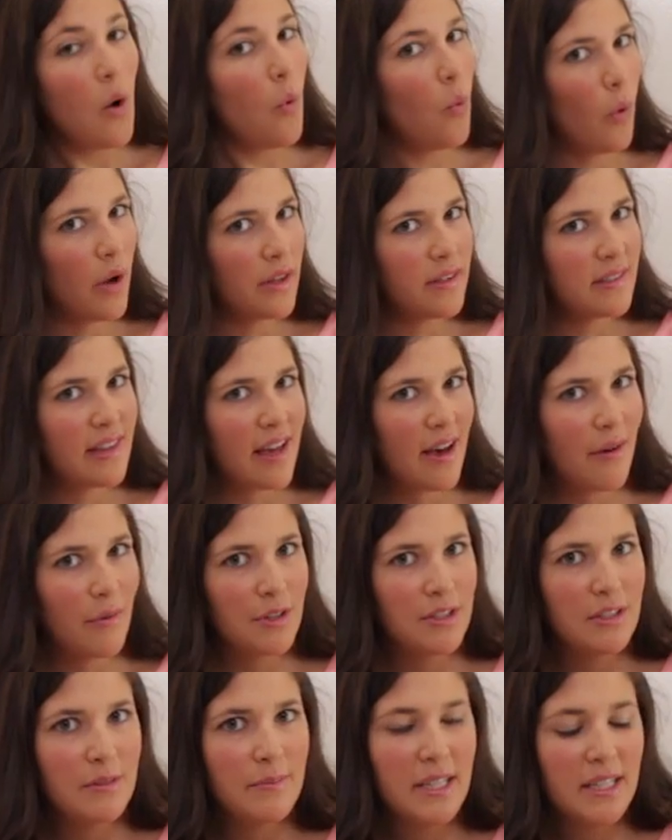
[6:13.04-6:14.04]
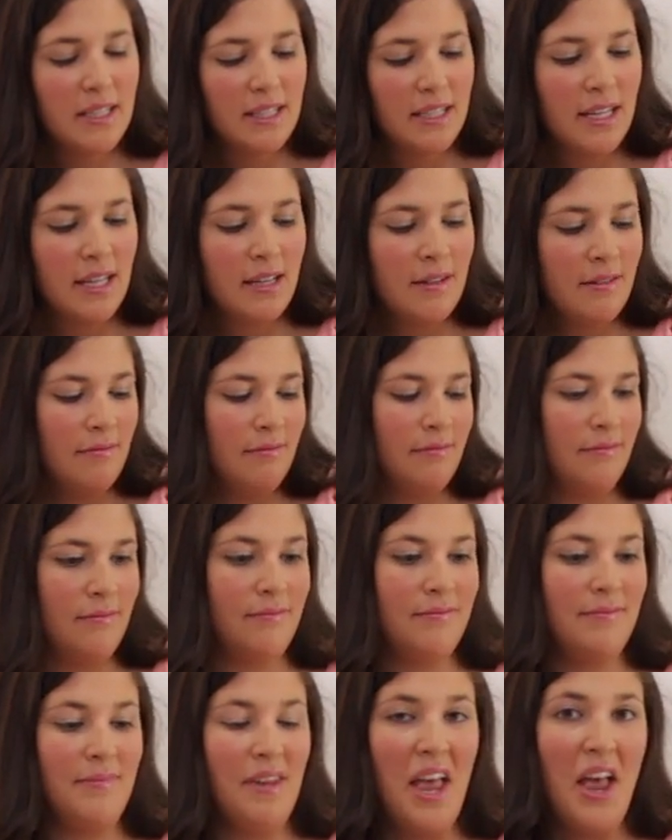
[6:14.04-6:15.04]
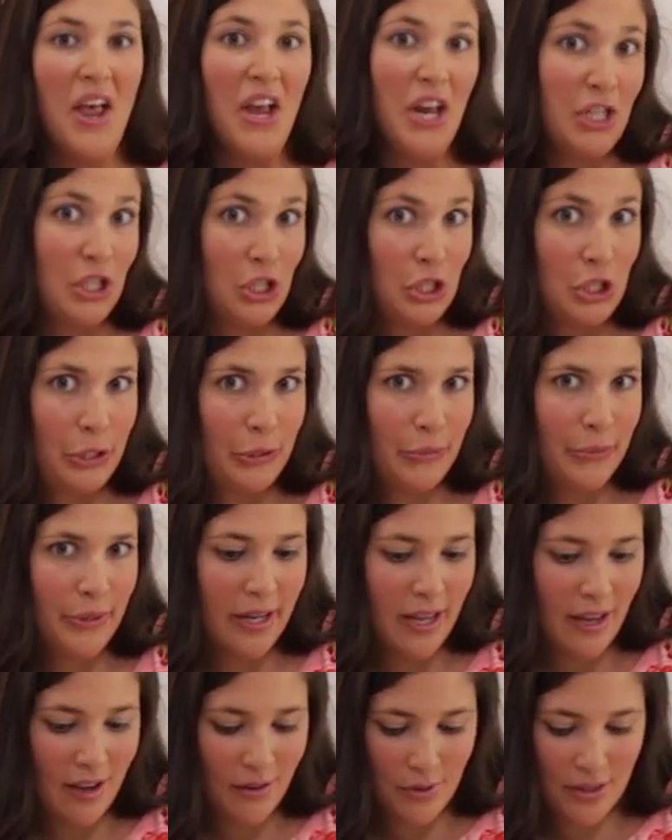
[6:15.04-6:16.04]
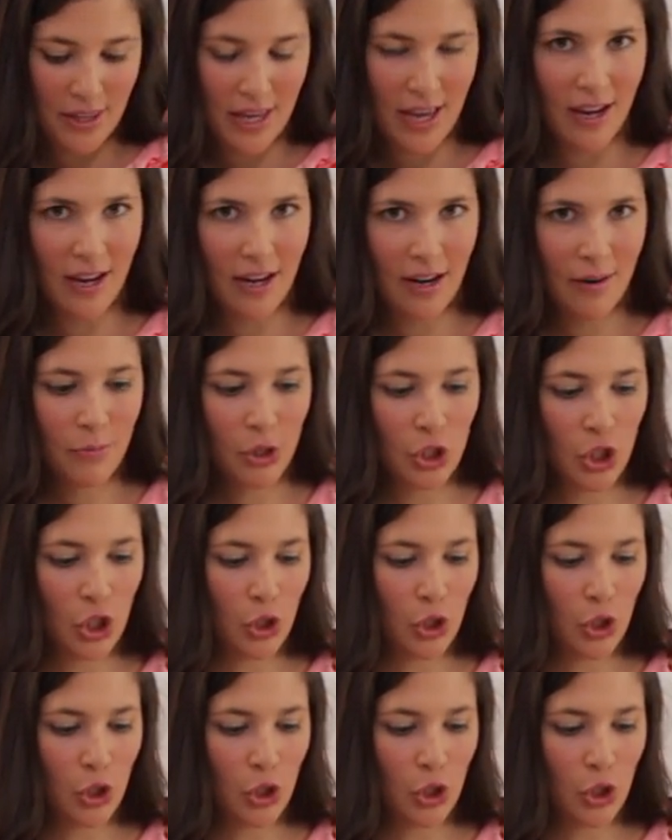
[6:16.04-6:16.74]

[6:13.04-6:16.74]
once that one's mixed in, you get to do it again with egg number